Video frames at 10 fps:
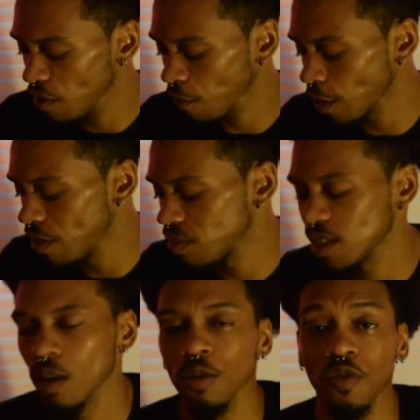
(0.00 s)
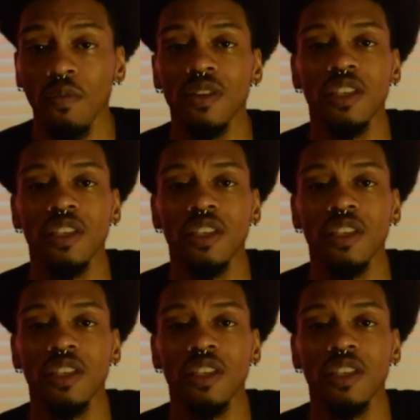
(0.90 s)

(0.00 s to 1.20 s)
free themselves from the